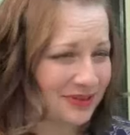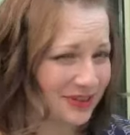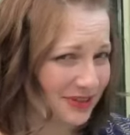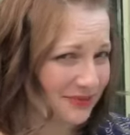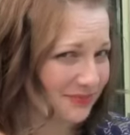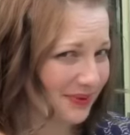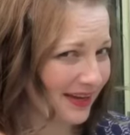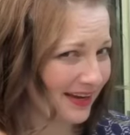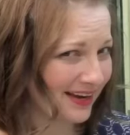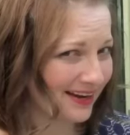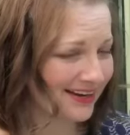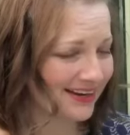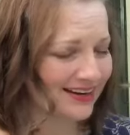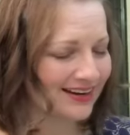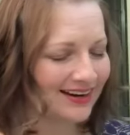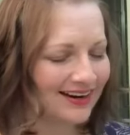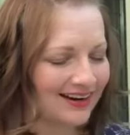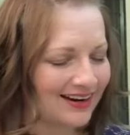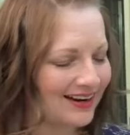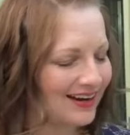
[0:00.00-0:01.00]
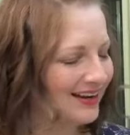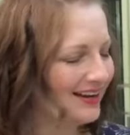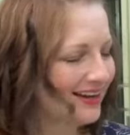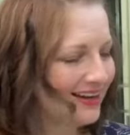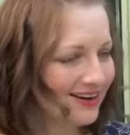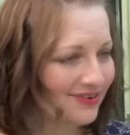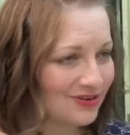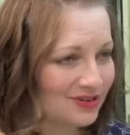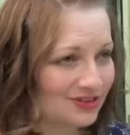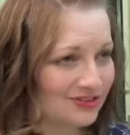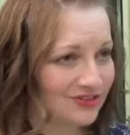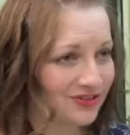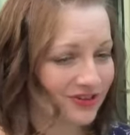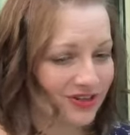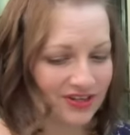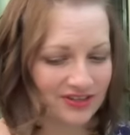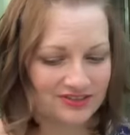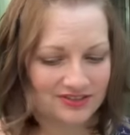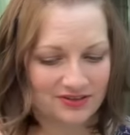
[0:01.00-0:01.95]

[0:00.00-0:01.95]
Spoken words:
but really big out here, which is no good.